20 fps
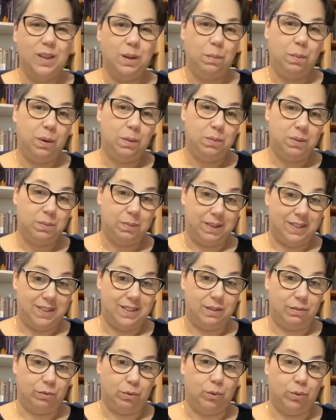The problem
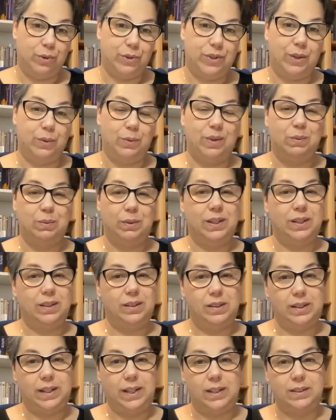is, of course, that when
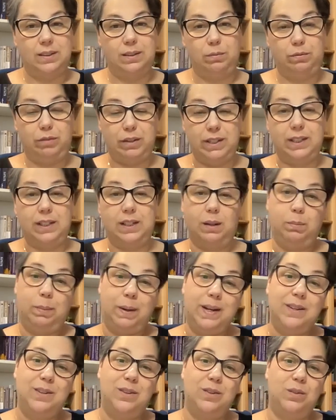we get a physical
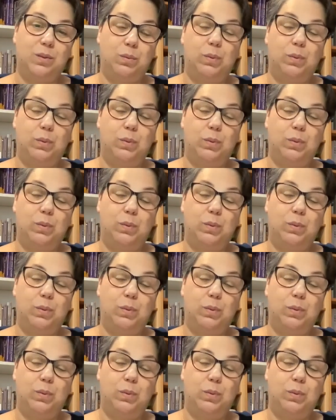pain,